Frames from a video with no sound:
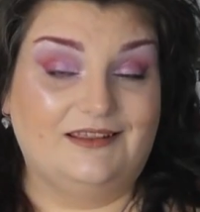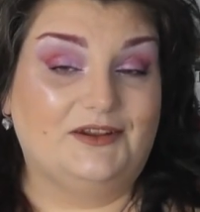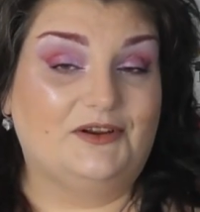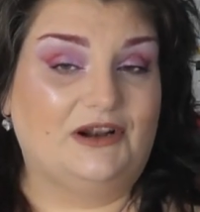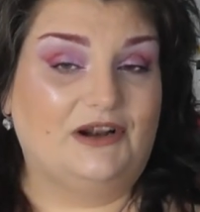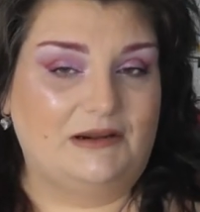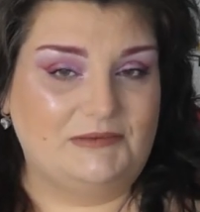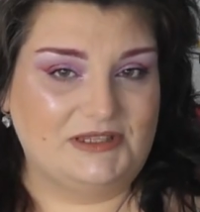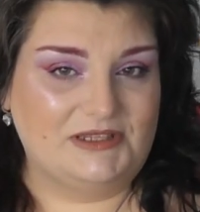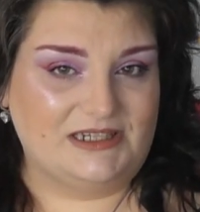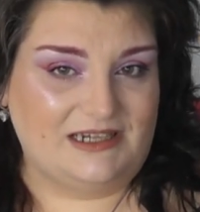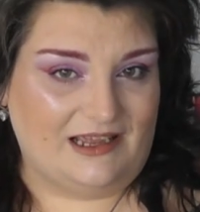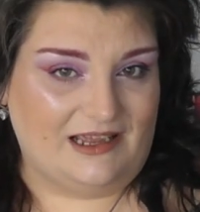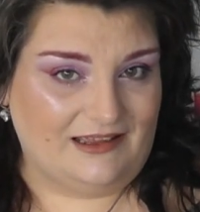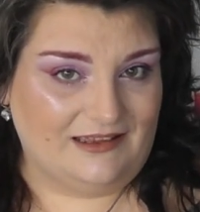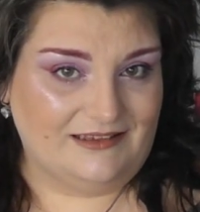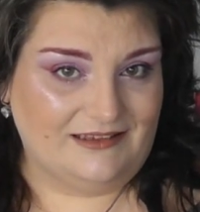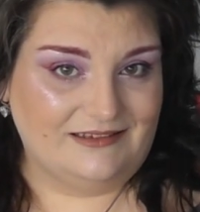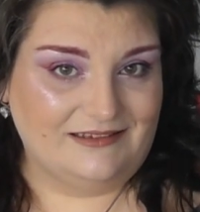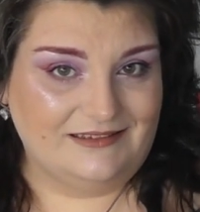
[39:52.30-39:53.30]
grab a
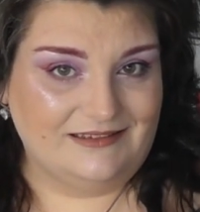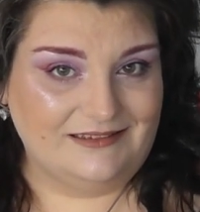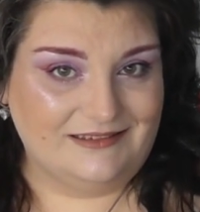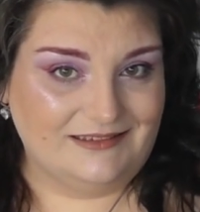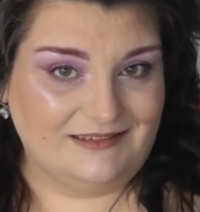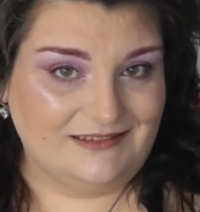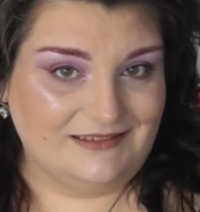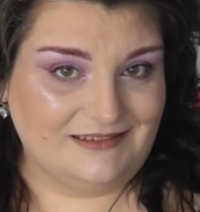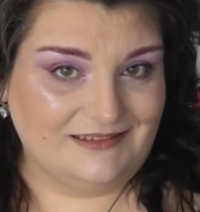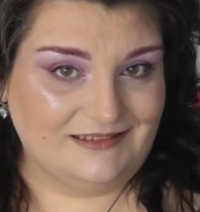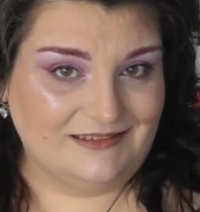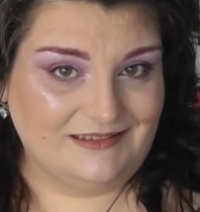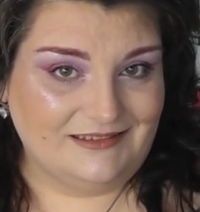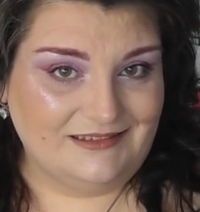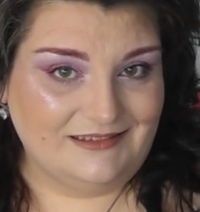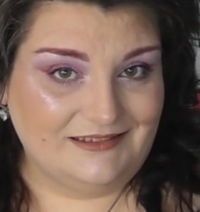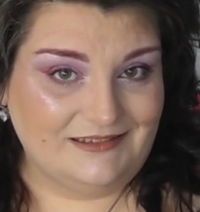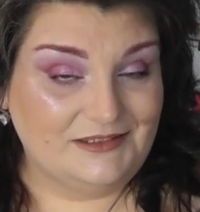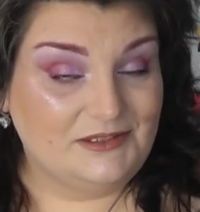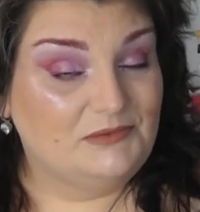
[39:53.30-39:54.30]
snack,
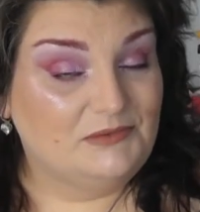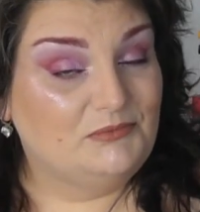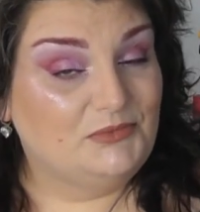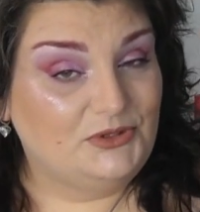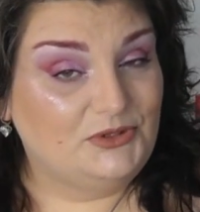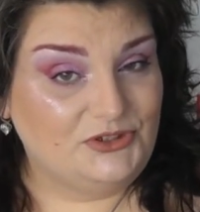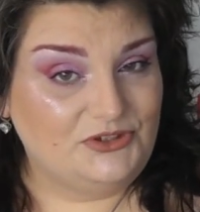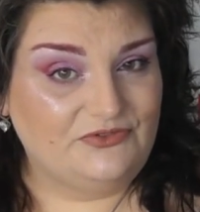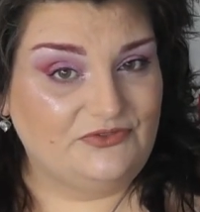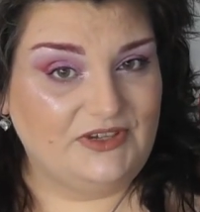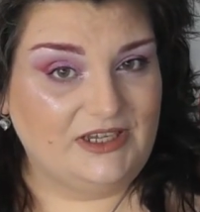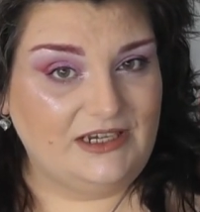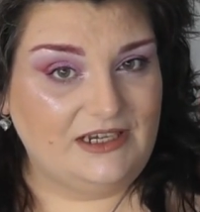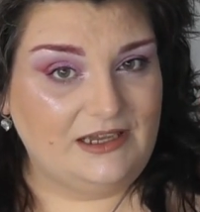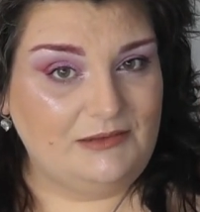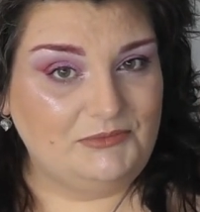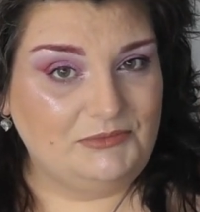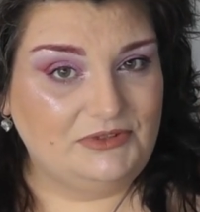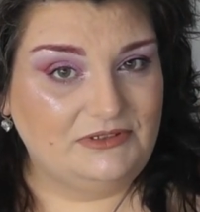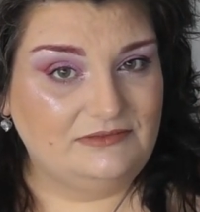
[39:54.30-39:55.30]
put your feet
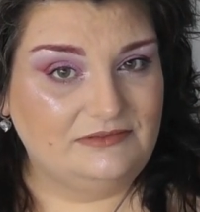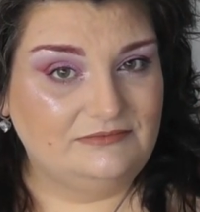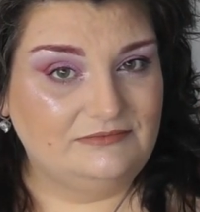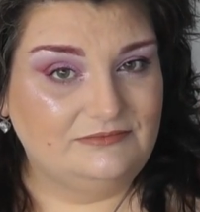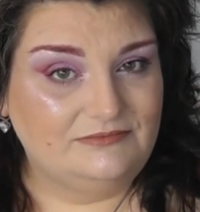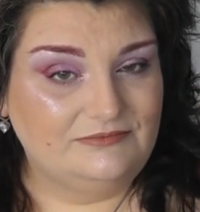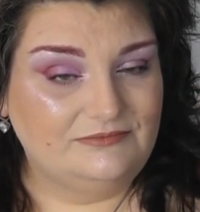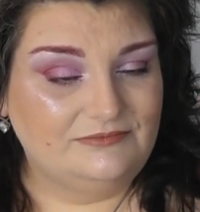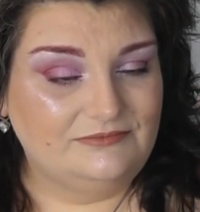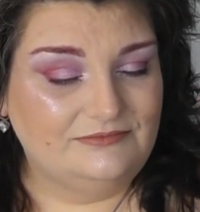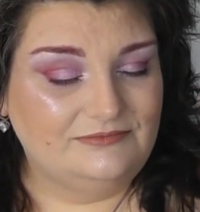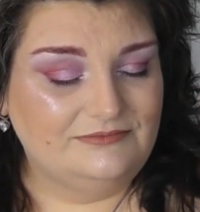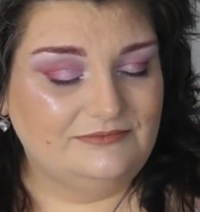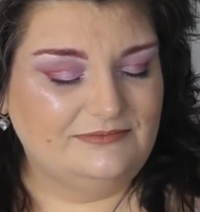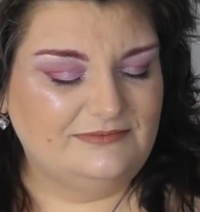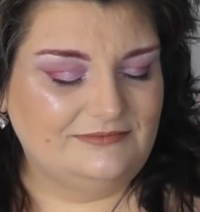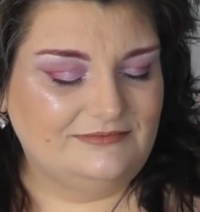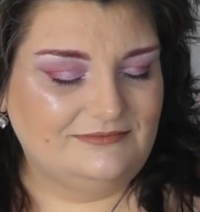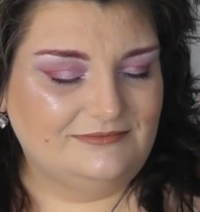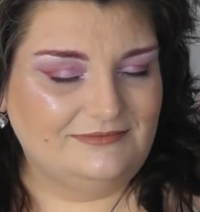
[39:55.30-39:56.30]
up
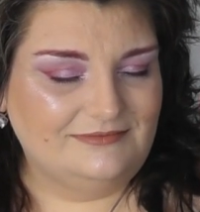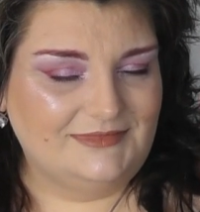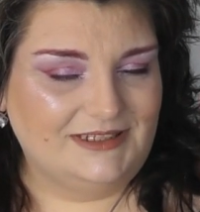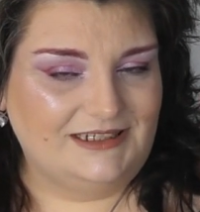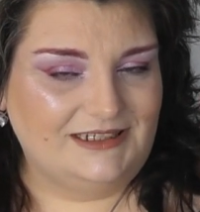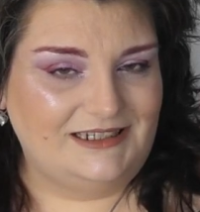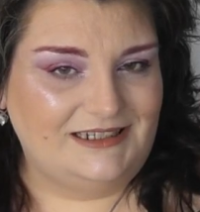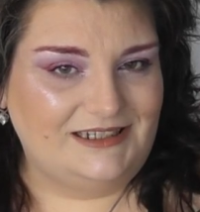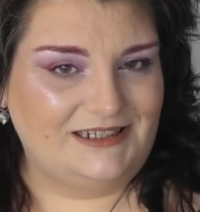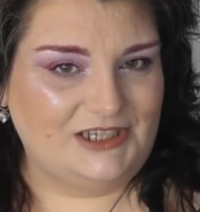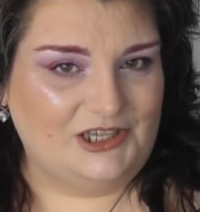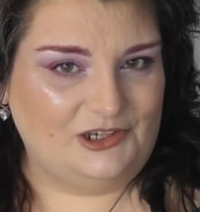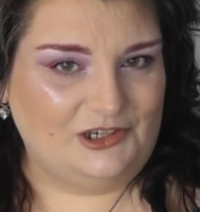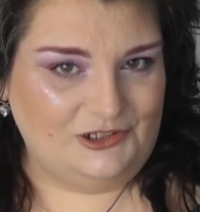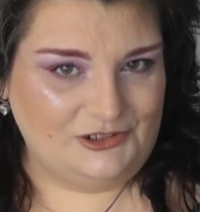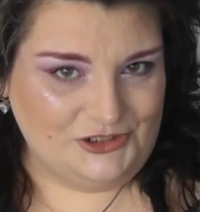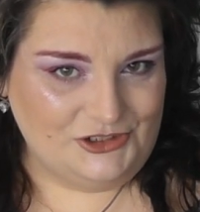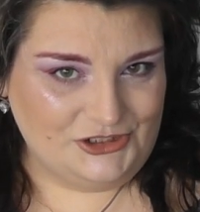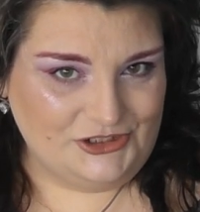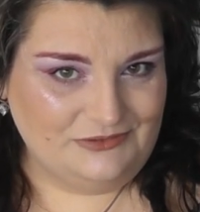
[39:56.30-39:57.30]
and
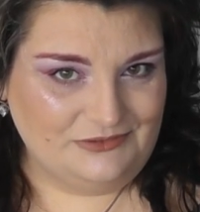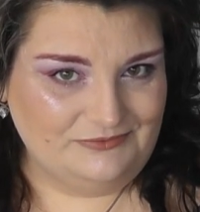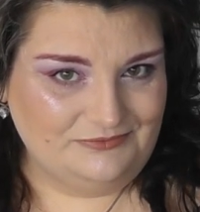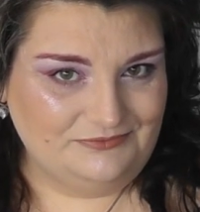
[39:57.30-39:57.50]
indulge.